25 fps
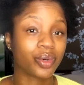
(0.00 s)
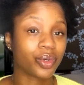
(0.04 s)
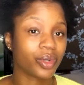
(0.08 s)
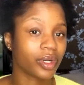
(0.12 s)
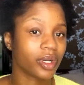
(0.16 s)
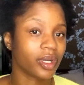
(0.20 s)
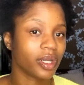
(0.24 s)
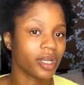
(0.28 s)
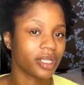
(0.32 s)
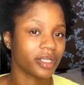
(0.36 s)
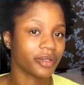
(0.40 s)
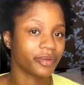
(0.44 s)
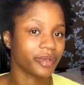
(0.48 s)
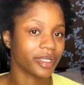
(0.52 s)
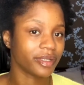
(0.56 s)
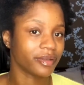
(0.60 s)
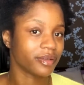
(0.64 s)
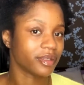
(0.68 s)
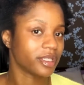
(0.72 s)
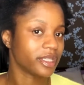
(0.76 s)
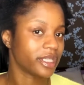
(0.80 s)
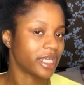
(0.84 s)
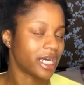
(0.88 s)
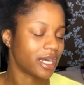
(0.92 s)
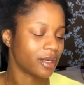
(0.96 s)
anyway,
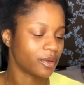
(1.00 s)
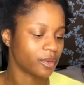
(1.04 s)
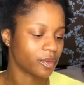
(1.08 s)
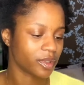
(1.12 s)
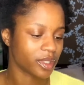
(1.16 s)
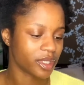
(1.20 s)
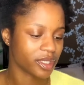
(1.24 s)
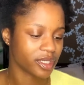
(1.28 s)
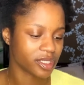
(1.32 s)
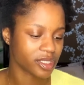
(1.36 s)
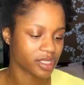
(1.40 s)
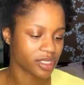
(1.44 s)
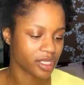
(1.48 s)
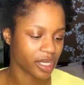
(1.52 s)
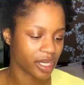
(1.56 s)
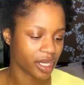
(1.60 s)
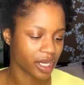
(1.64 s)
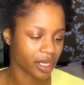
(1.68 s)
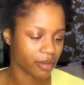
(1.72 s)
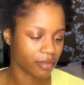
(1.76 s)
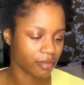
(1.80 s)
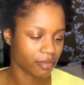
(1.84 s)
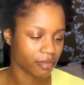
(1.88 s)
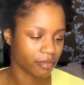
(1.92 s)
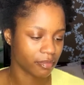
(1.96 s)
that was
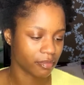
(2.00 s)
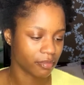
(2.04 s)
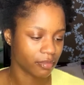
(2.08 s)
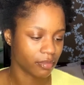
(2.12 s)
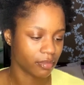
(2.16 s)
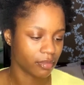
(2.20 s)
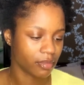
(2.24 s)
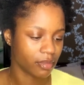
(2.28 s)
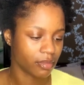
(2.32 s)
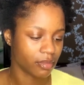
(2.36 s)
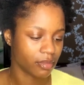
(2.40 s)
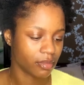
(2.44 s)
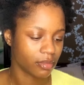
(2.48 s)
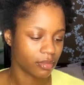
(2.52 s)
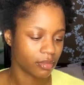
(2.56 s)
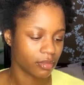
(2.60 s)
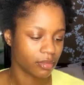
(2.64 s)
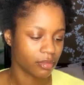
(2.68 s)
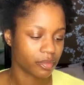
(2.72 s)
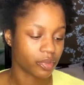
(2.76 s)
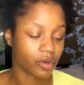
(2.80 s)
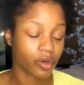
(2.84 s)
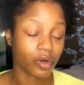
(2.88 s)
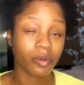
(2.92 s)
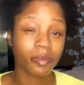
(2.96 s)

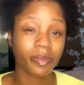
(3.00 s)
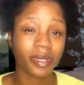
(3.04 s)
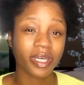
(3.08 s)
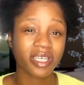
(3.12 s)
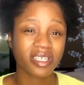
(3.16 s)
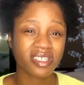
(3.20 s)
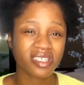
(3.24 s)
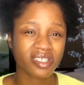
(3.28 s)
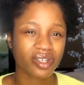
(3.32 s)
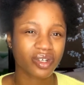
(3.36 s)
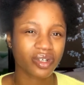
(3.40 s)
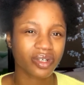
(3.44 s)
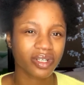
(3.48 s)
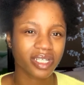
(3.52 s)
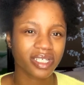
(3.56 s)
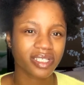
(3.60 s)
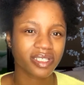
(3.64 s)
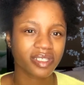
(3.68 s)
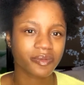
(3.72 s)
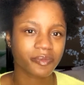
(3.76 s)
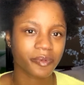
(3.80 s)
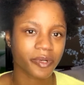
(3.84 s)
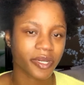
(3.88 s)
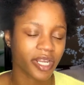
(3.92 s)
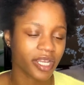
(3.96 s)
Pro Base Cooling
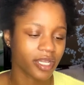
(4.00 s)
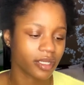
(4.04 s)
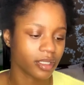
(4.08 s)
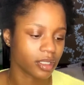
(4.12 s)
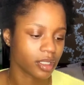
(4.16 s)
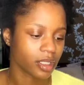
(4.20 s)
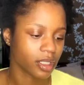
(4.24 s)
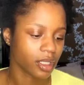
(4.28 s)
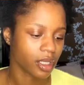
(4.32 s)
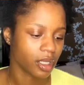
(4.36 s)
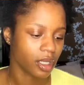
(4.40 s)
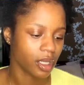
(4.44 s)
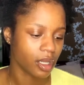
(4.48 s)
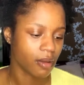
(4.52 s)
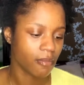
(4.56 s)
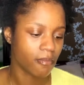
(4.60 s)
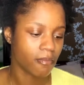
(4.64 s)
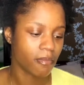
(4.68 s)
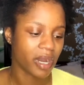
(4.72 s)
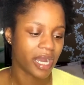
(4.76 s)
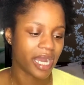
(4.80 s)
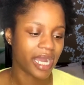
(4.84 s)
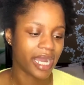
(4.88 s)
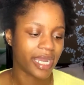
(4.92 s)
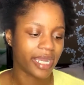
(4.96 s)
Spray
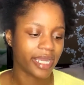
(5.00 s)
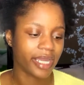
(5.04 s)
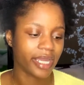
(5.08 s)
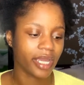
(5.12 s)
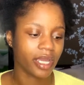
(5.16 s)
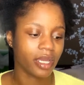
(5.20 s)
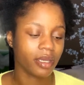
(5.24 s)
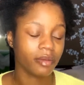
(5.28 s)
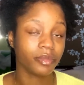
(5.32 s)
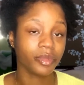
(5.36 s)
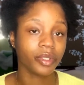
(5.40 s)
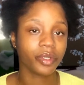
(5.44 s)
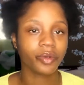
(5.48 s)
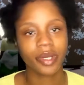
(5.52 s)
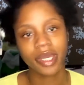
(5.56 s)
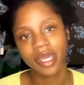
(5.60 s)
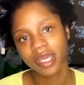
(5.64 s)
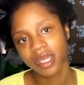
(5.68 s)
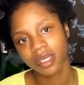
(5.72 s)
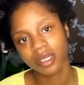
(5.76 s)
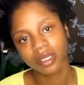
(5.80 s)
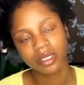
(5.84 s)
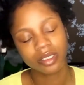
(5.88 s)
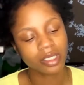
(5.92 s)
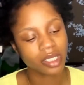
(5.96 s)
by MUA,
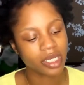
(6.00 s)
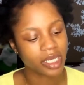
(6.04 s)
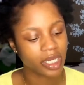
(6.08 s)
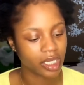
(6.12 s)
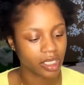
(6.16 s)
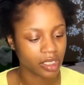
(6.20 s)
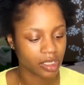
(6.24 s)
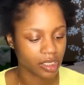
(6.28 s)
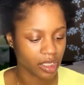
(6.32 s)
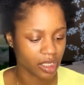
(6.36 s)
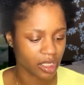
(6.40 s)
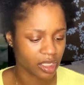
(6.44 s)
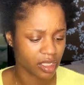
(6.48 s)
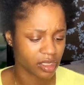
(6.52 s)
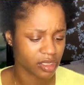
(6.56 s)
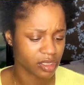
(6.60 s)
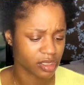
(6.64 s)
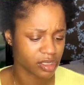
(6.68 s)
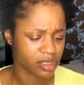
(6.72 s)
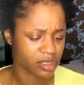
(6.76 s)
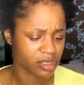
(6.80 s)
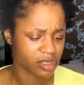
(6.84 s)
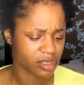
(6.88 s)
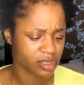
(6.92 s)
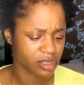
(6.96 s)
and
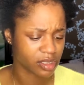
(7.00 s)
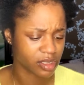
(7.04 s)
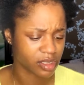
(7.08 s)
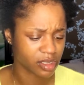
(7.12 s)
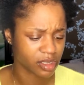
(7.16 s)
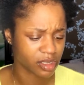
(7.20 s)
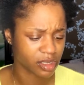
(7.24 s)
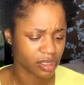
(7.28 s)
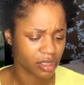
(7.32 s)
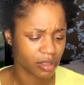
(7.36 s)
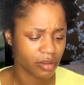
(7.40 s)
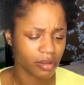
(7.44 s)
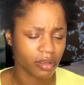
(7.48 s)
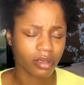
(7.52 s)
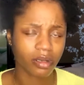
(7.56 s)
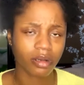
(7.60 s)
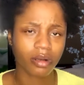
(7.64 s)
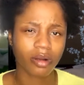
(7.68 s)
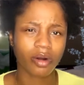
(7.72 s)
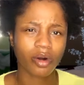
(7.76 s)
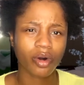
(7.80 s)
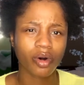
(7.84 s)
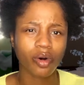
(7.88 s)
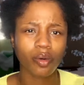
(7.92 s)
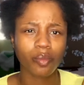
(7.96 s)
it's
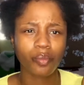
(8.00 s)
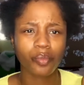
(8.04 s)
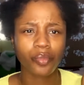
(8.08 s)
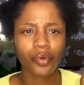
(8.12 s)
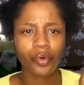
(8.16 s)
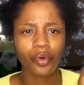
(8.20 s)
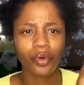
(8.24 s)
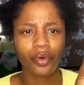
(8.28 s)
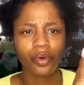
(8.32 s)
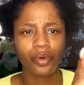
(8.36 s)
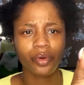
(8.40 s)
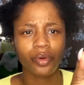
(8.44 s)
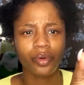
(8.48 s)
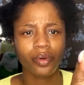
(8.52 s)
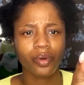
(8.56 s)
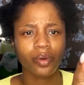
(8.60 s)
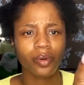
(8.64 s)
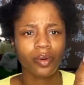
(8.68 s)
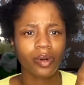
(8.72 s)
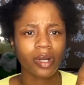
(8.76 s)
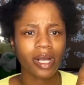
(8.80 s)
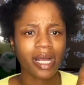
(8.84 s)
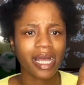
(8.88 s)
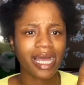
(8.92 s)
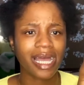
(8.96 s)
called
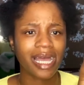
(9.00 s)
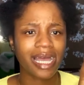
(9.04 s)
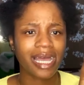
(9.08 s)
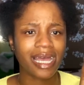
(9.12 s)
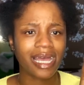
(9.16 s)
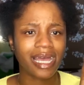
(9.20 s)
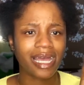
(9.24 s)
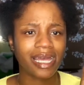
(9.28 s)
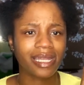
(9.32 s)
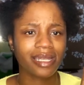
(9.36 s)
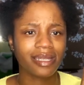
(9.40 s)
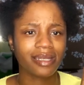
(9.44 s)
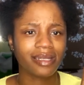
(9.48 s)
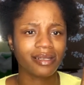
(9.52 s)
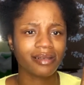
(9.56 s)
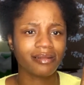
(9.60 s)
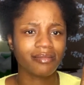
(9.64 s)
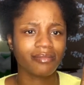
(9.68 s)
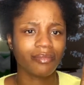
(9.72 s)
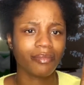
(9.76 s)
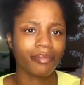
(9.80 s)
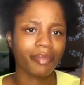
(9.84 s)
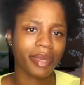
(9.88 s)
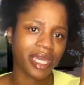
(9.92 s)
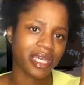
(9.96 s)
Pro and
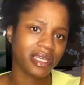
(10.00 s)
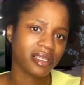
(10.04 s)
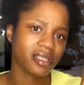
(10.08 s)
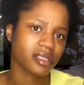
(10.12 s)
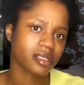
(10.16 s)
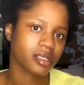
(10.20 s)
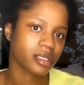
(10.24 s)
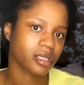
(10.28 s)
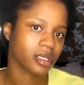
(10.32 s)
Base.